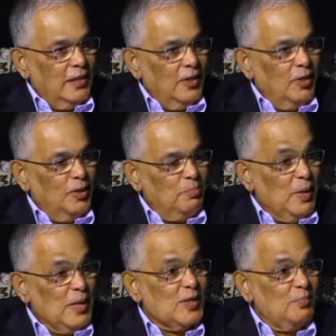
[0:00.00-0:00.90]
you know,
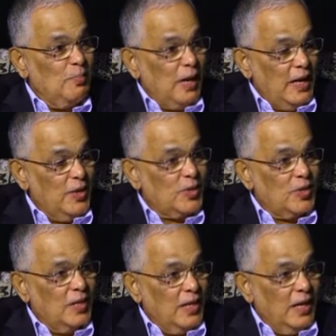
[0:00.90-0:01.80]
peace of minds
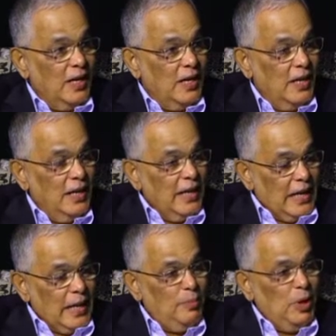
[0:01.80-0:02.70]
uh,
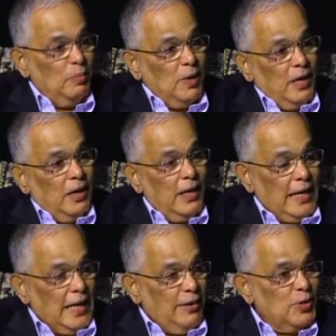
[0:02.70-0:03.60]
came into my heart,
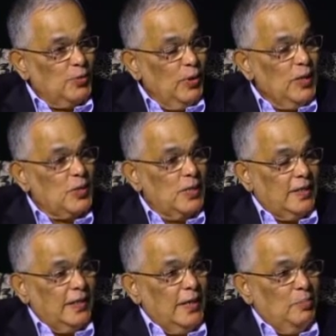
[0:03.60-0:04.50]
and I was fully
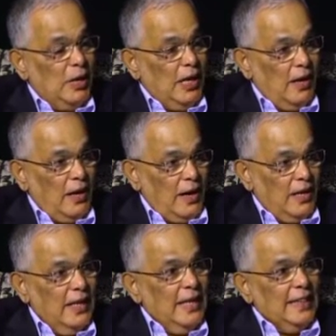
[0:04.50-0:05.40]
settled in my
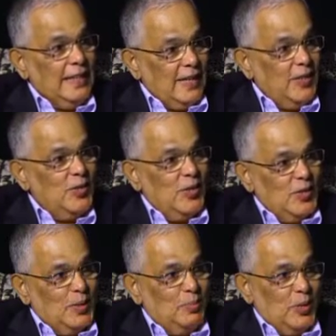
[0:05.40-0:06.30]
heart that this
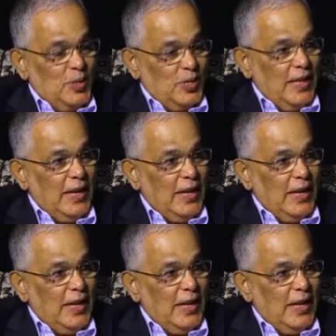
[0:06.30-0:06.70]
is the person.